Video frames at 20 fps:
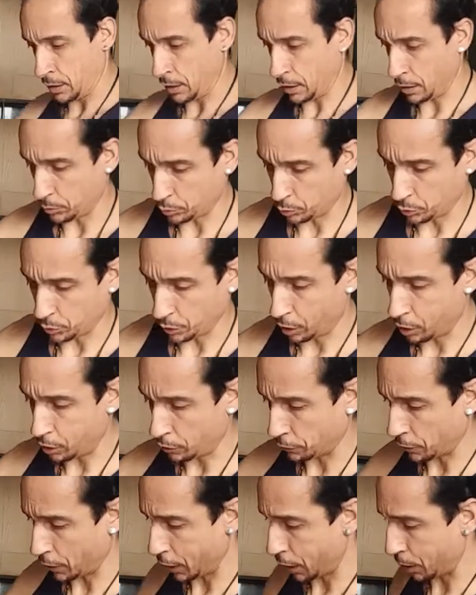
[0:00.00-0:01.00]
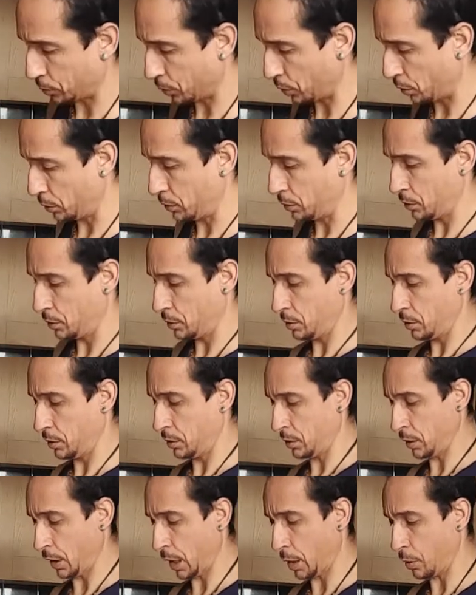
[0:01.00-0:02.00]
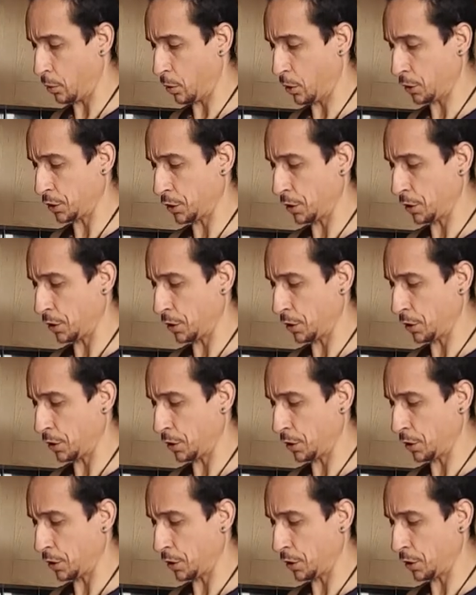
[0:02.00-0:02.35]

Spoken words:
I put half apple. I washed